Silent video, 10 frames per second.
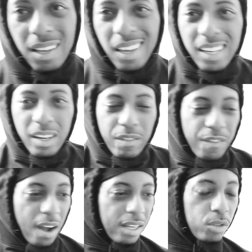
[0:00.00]
He gonna
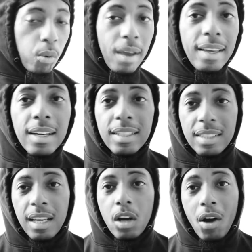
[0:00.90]
find his way. He gonna
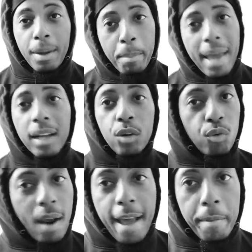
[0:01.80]
take all. The man
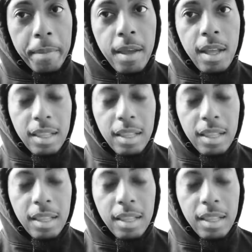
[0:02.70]
could rap.